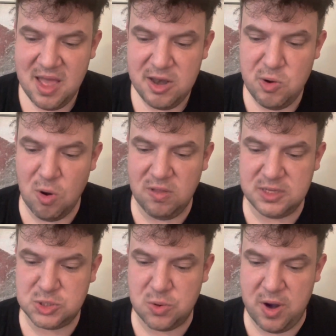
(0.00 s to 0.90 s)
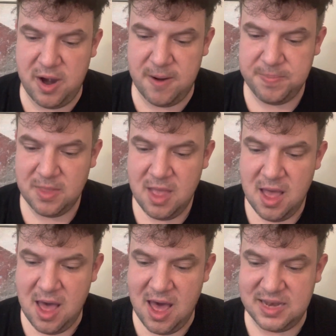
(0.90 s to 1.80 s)
New Orleans Square,
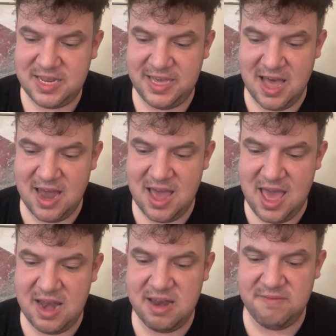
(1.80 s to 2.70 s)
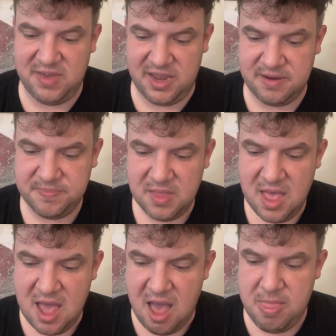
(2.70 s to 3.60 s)
Tiana and Naveen,
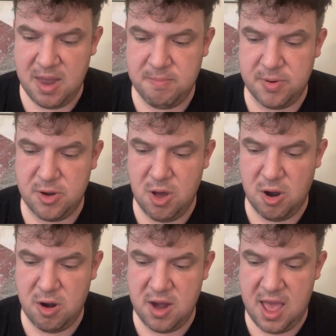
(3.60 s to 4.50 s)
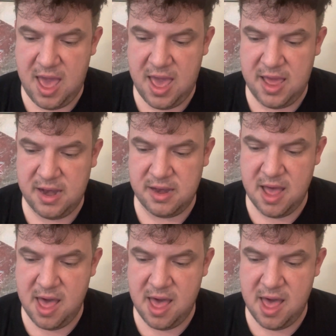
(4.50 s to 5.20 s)
and then Bernard and